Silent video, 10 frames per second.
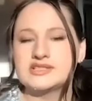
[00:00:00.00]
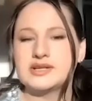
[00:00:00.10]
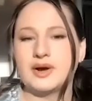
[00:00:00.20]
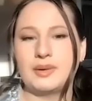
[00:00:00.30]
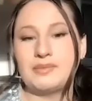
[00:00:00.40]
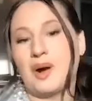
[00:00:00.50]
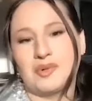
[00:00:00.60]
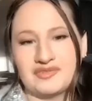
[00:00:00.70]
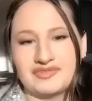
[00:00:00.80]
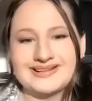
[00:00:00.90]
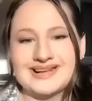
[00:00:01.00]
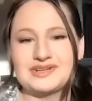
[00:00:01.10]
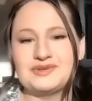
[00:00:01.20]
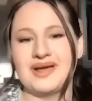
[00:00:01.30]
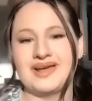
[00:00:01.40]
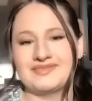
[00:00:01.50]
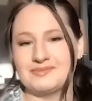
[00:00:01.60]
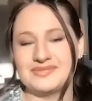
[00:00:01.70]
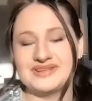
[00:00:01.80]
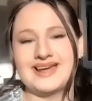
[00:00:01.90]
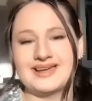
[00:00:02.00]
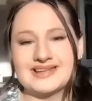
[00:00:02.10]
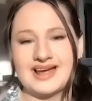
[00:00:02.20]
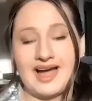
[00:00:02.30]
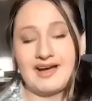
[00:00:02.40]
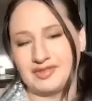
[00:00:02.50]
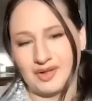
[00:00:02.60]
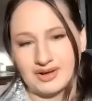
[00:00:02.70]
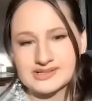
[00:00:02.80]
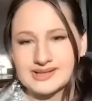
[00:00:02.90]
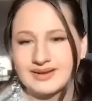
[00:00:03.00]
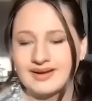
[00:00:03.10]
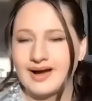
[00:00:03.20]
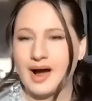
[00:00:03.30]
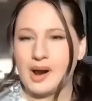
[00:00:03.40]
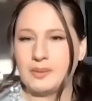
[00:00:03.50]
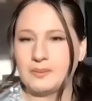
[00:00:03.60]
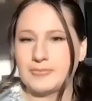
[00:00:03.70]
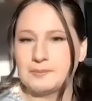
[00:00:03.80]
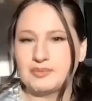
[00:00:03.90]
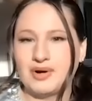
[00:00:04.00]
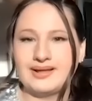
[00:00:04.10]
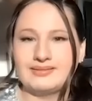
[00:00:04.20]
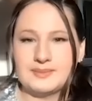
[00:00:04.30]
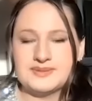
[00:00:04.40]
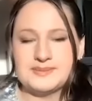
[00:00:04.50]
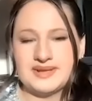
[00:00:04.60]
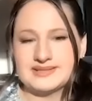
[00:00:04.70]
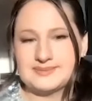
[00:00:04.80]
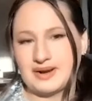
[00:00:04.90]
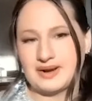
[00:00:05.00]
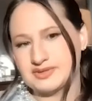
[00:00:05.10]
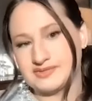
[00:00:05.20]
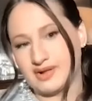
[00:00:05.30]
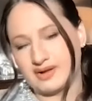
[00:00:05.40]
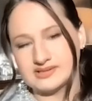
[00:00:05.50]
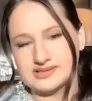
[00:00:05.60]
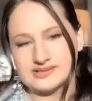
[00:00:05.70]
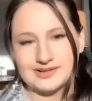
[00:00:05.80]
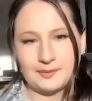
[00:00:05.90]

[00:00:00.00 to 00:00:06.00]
So I'm not perfect. I do make mistakes. I have flaws. Um, but Ryan loves me in spite of those flaws.